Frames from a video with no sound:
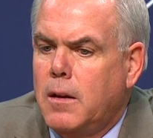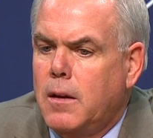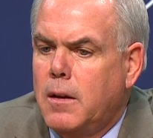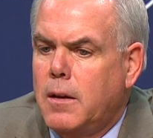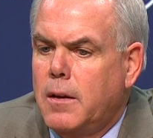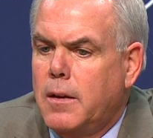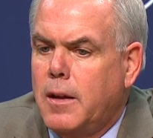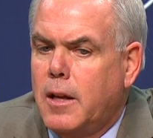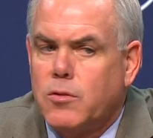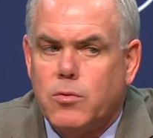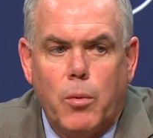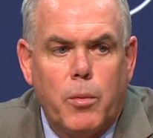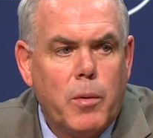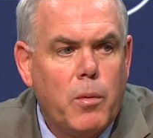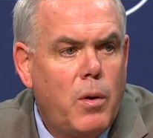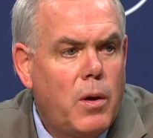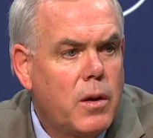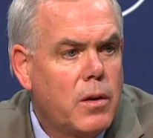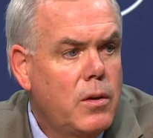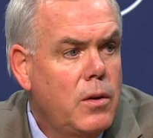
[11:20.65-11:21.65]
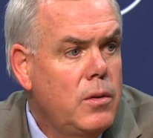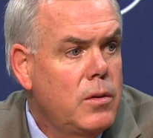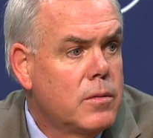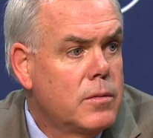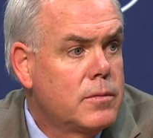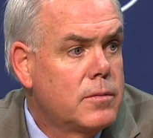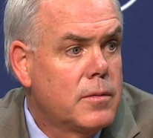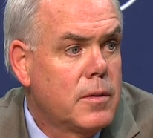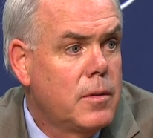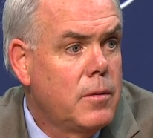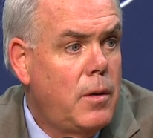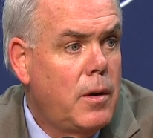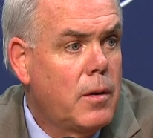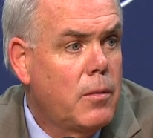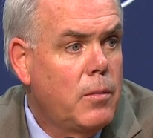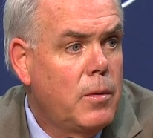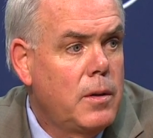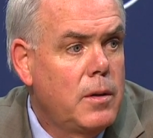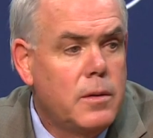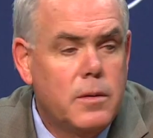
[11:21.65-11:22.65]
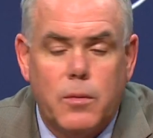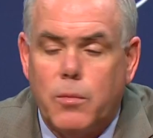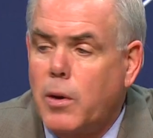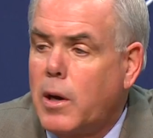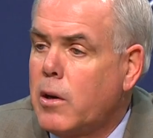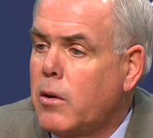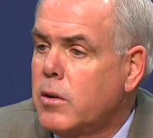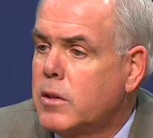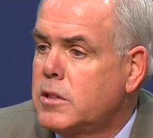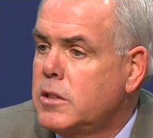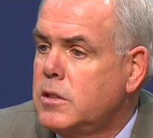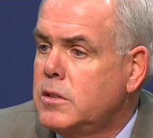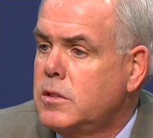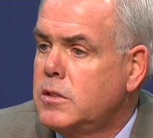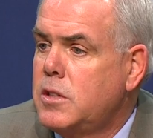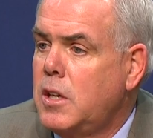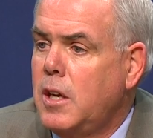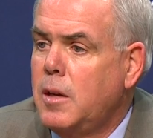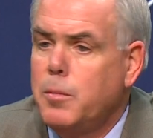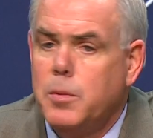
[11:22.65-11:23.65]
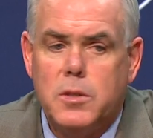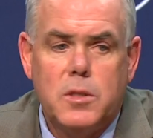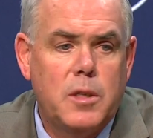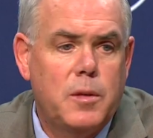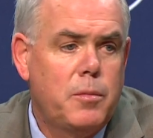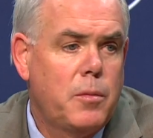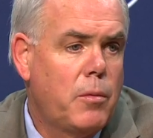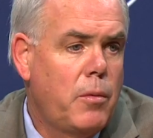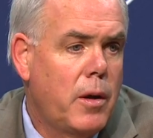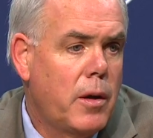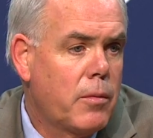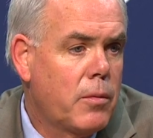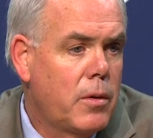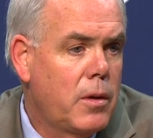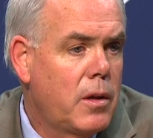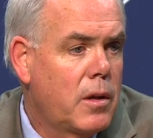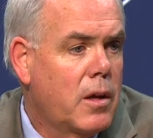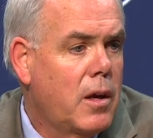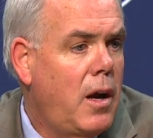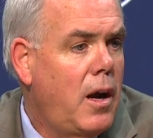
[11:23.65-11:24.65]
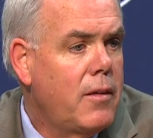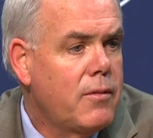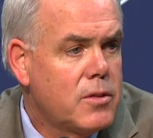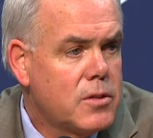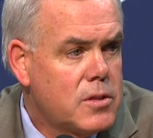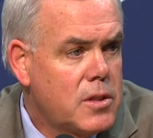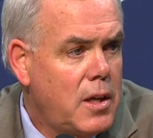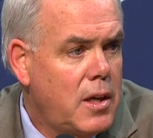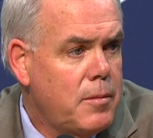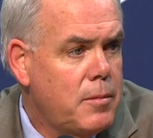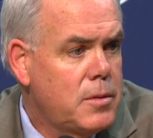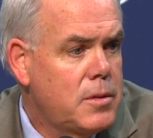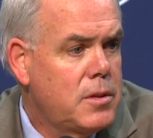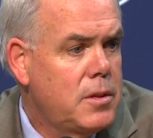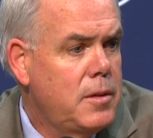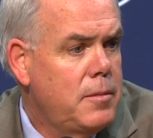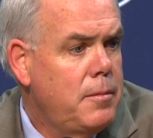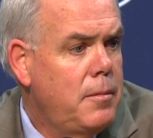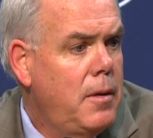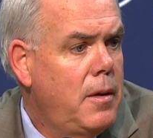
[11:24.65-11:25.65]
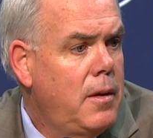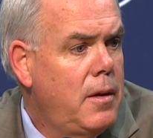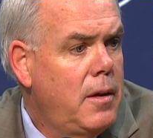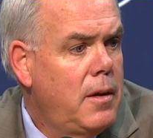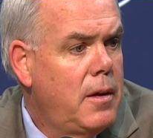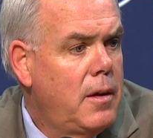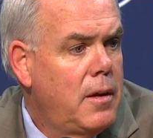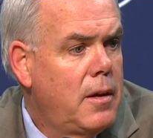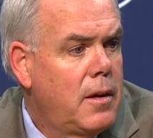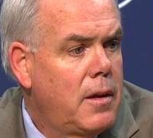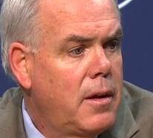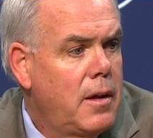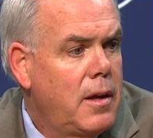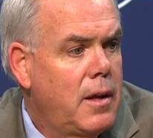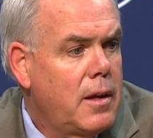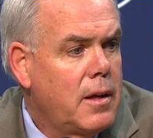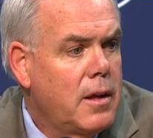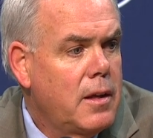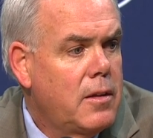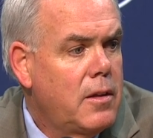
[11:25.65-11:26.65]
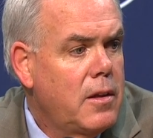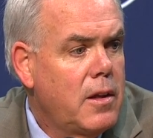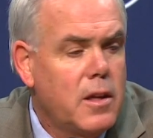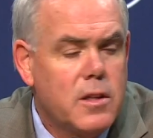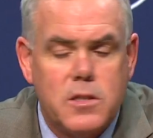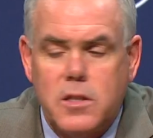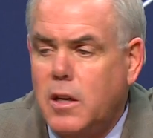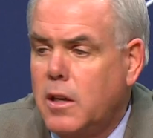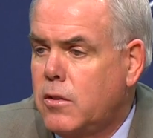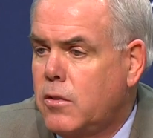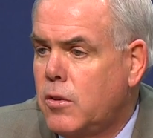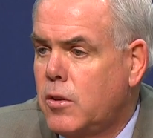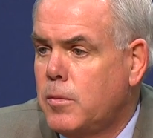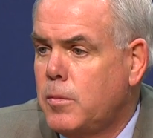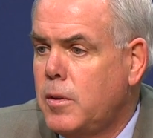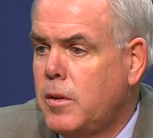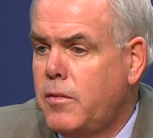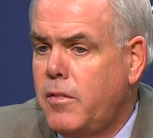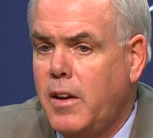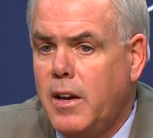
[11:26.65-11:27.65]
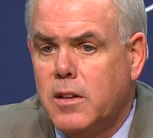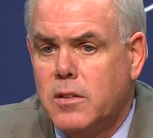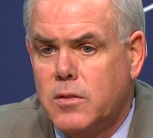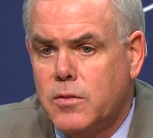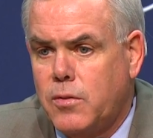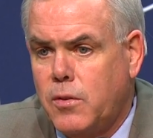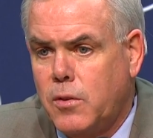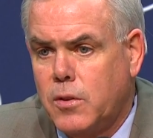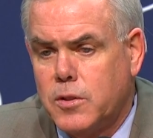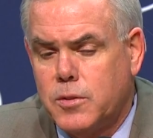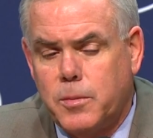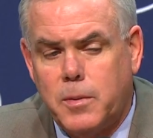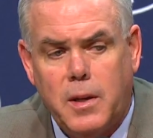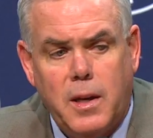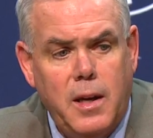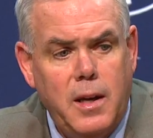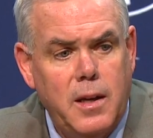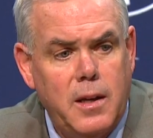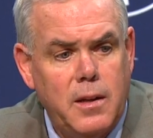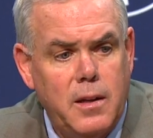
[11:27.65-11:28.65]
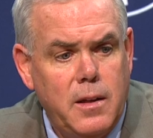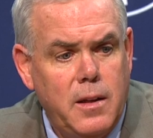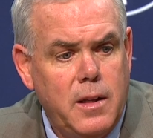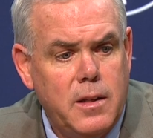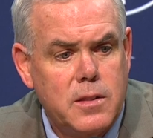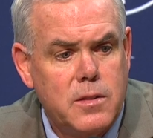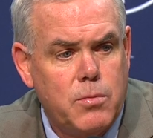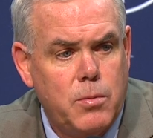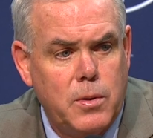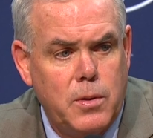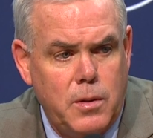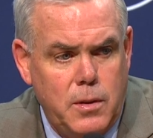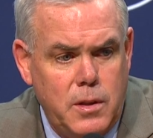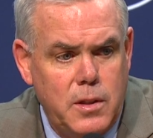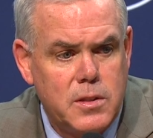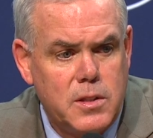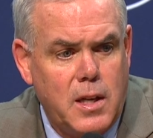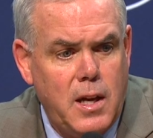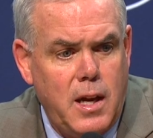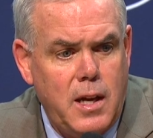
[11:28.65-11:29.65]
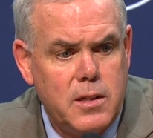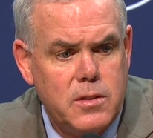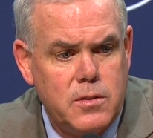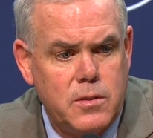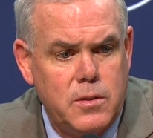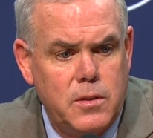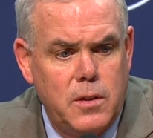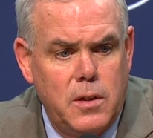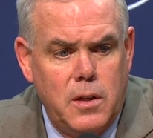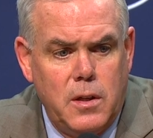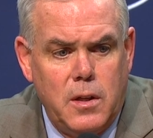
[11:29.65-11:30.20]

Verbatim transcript: uh, that's what we want to do. We want to win the regular season championship. We want to win the conference championship, and get to the NCAA tournament, advance as far as we can, and that's what these guys are